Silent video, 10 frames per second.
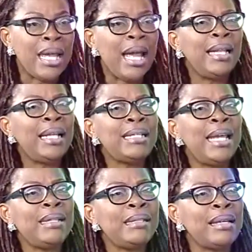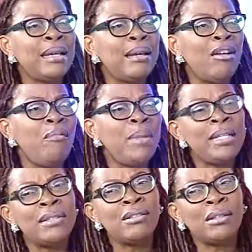And that yet, government
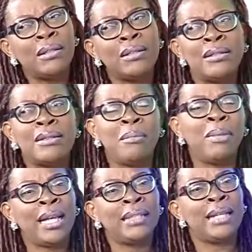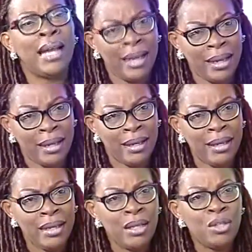turns a blind eye
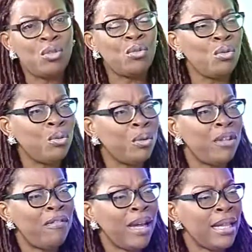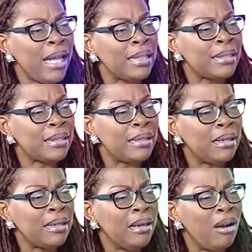to the fact that
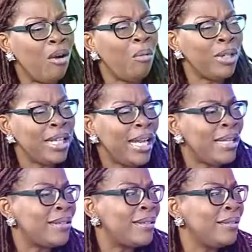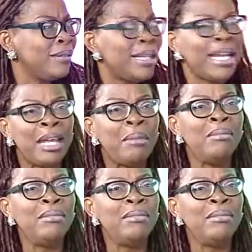Omoniles still claim